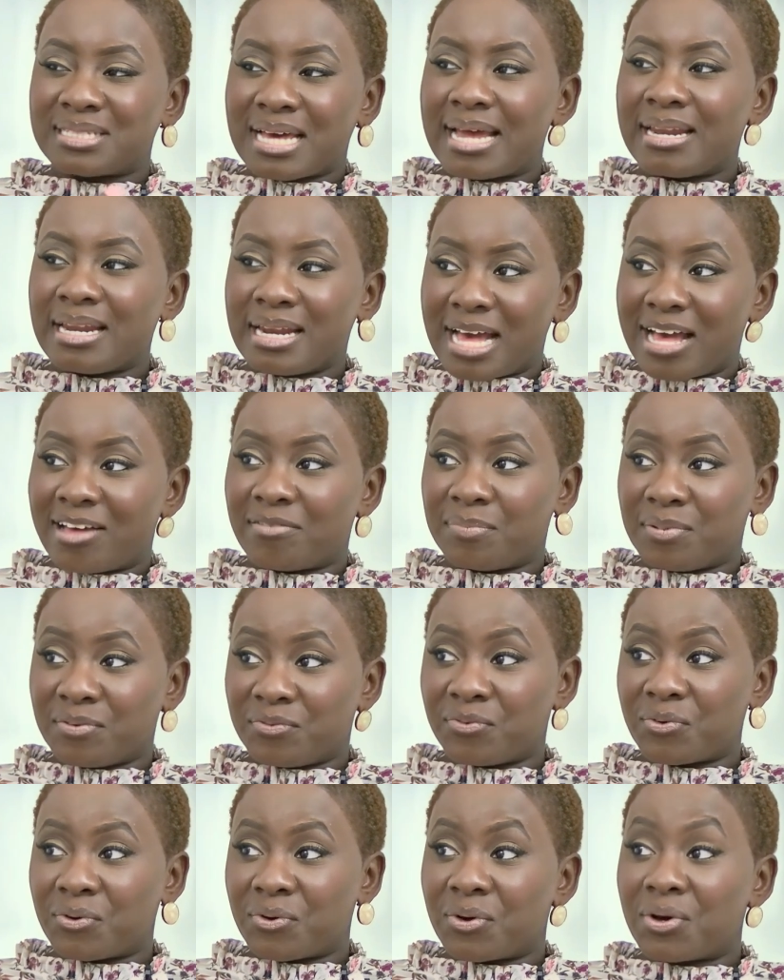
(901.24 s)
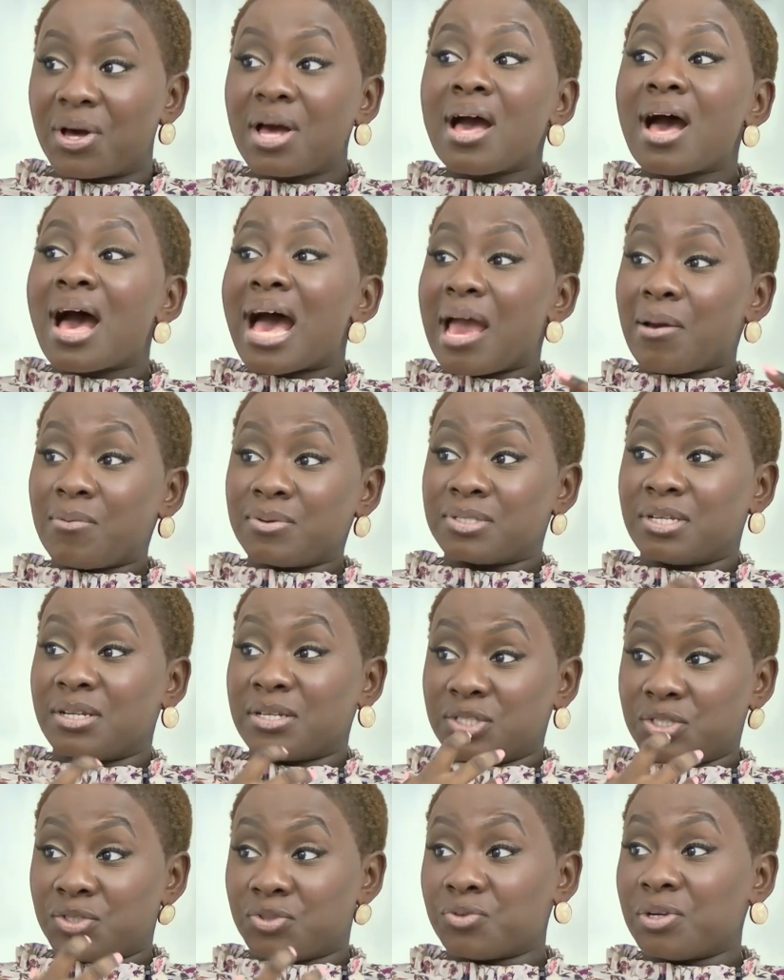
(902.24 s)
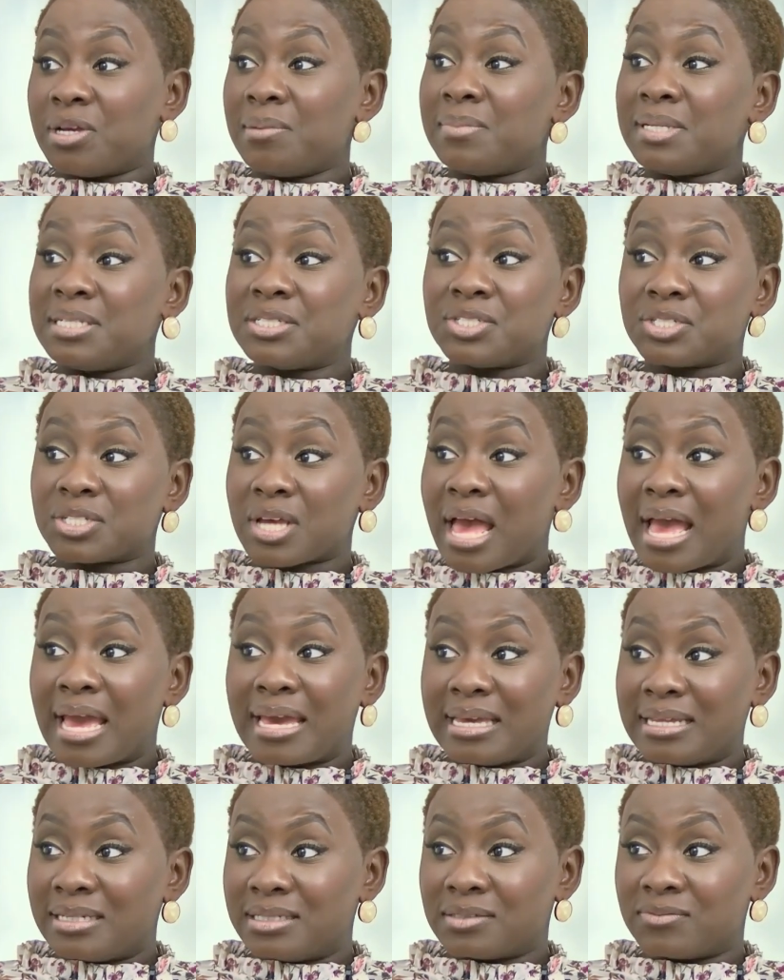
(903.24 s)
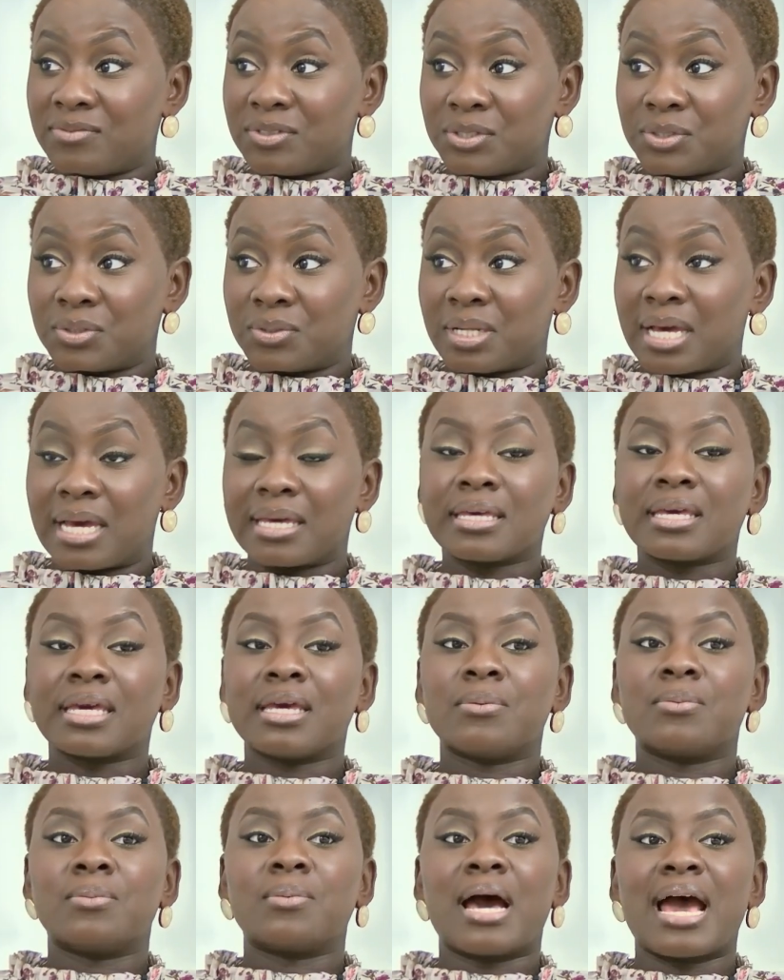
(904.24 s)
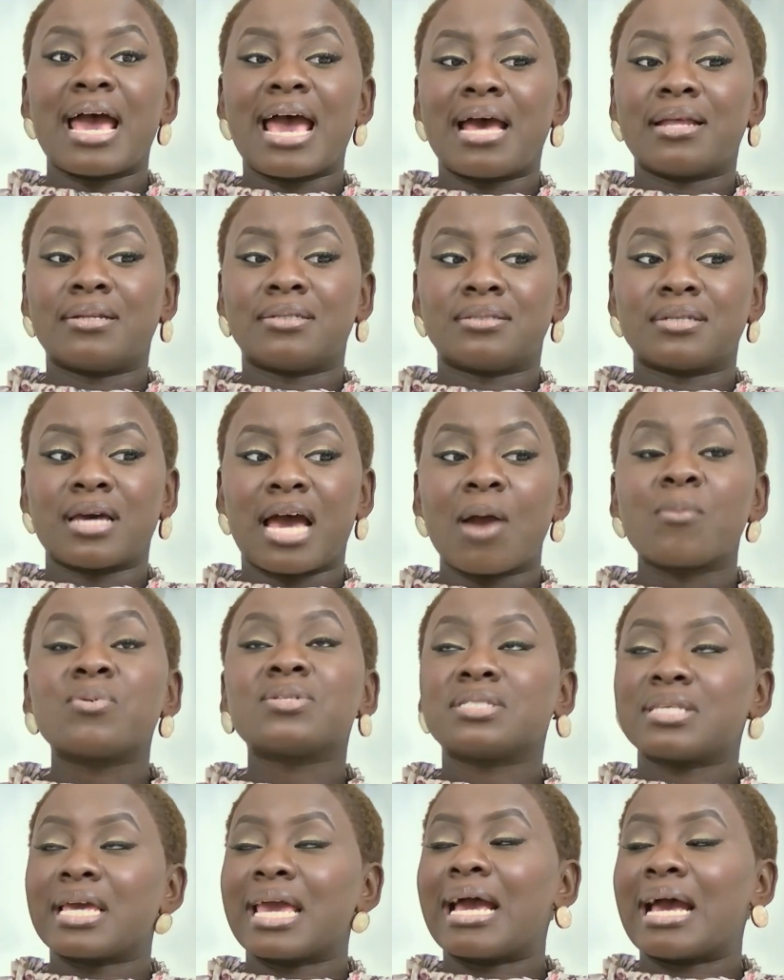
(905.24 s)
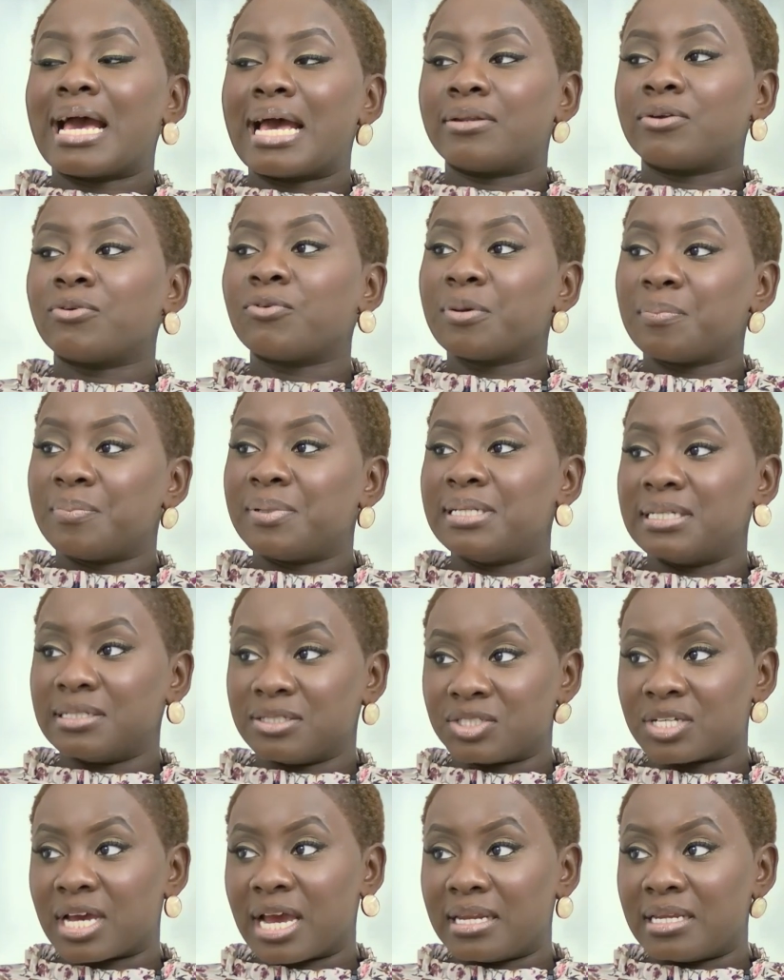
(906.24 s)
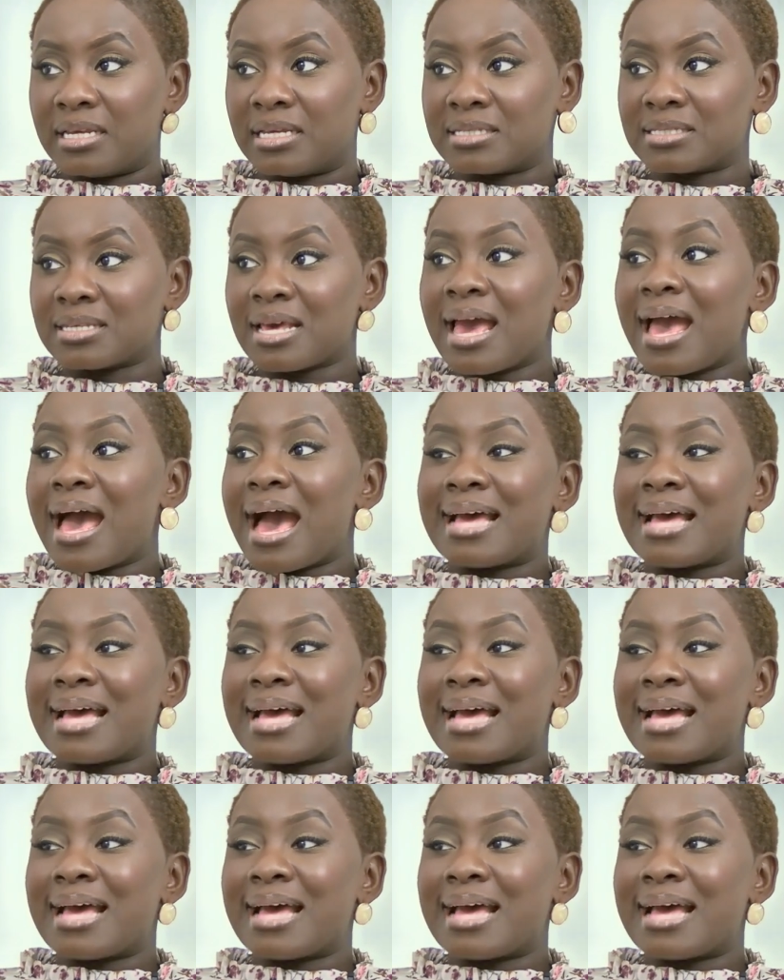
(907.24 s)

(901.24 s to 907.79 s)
that I didn't have before. I was an extremely shy individual. Like, I would say I had crippling shyness.